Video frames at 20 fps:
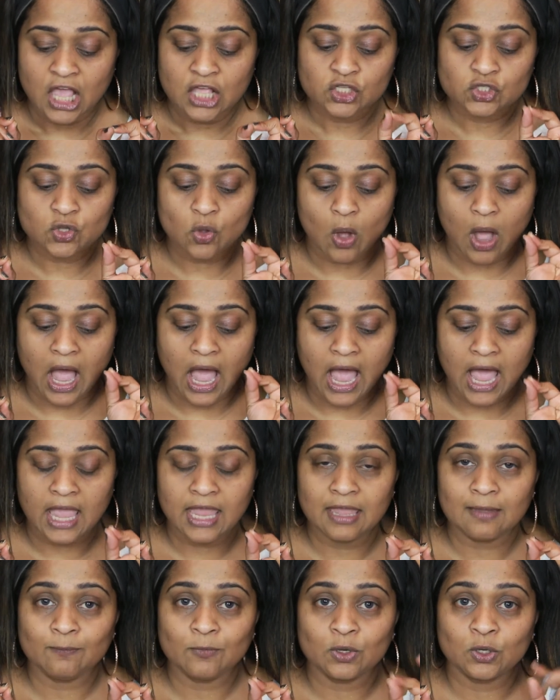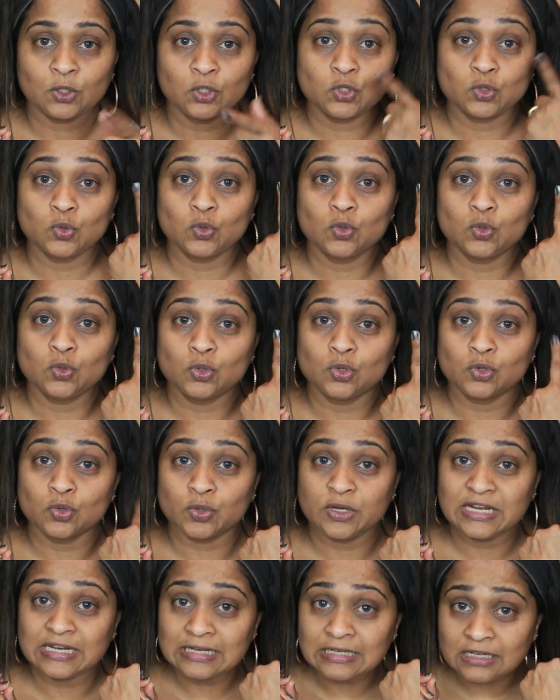so I am going to do
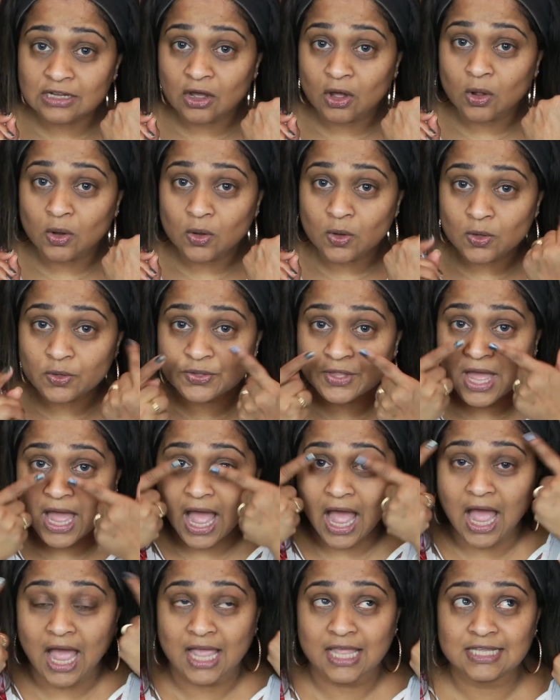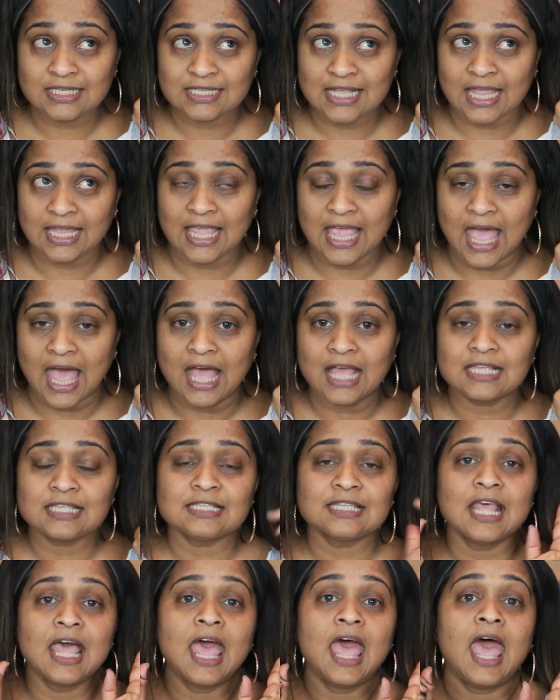green and gold eyes, I guess,